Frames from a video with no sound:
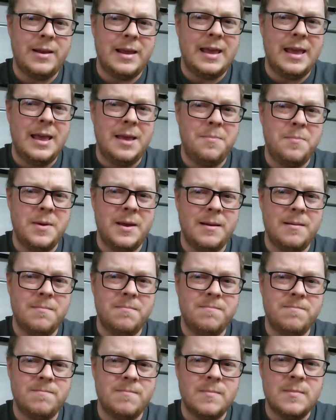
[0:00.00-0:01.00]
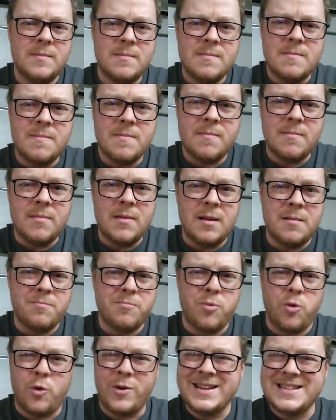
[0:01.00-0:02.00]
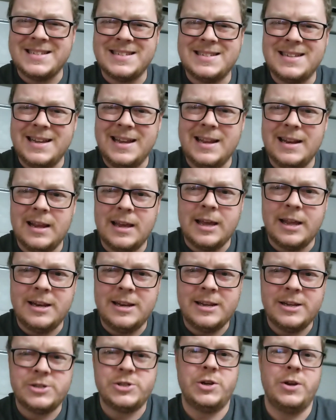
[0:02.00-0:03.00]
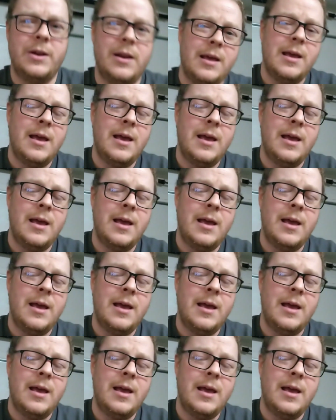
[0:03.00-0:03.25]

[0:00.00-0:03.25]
keeping pristine condition.